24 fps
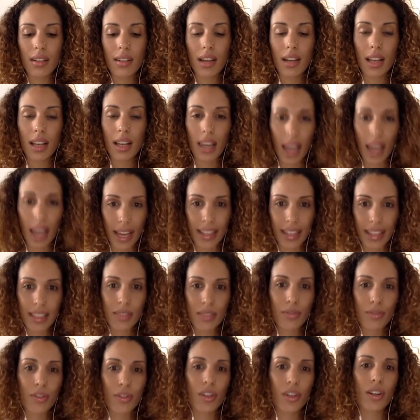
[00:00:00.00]
a
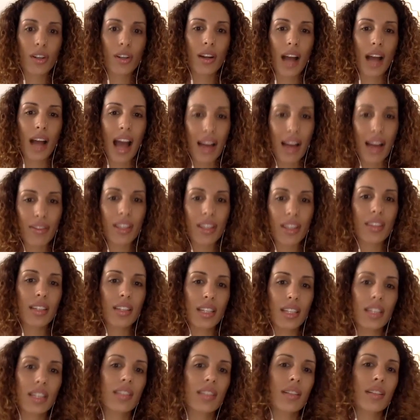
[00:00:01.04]
light for having the
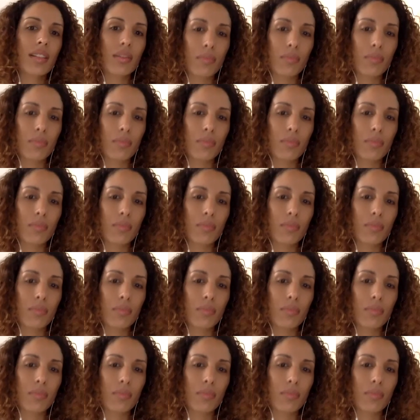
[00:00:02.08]
need to